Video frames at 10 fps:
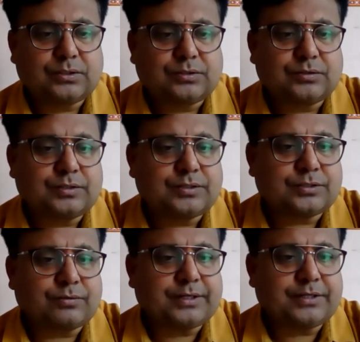So this
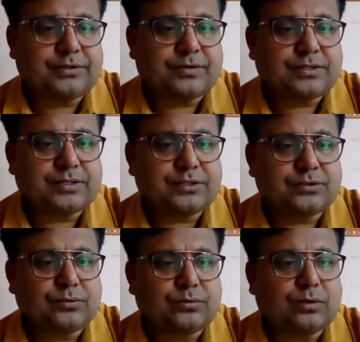is quite interesting
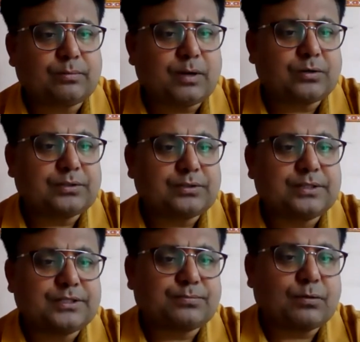to know about
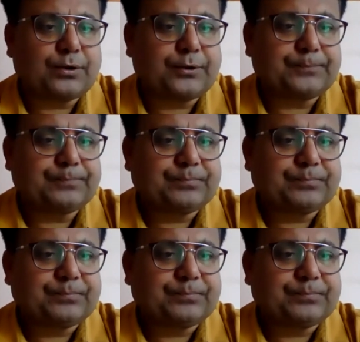this poem.